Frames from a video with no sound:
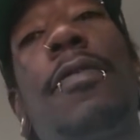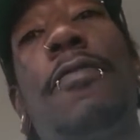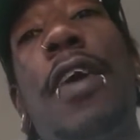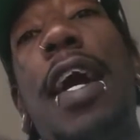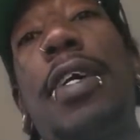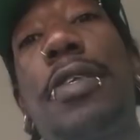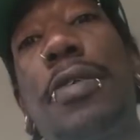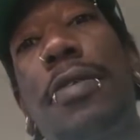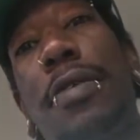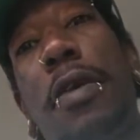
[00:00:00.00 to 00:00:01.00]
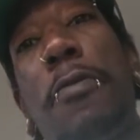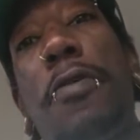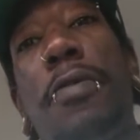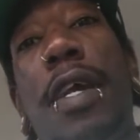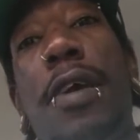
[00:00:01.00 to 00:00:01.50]
Facts. Come
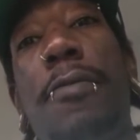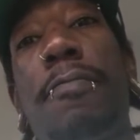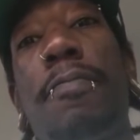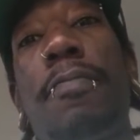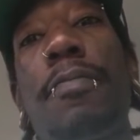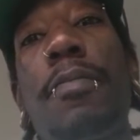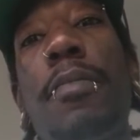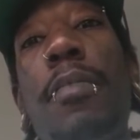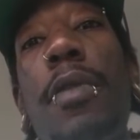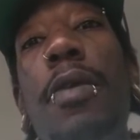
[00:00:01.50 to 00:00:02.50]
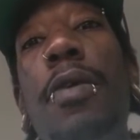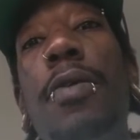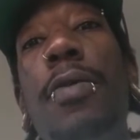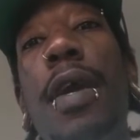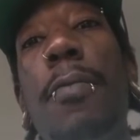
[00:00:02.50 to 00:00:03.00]
on now.
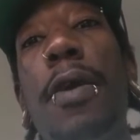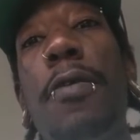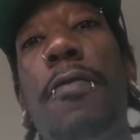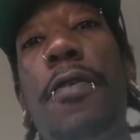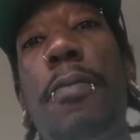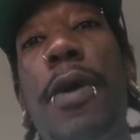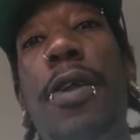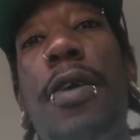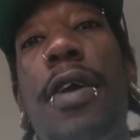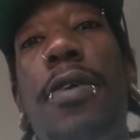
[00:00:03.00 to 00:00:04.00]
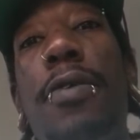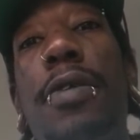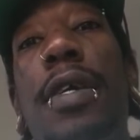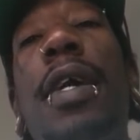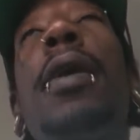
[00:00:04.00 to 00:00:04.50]
You get what you feel better in
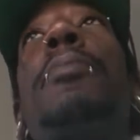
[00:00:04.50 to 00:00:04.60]
using.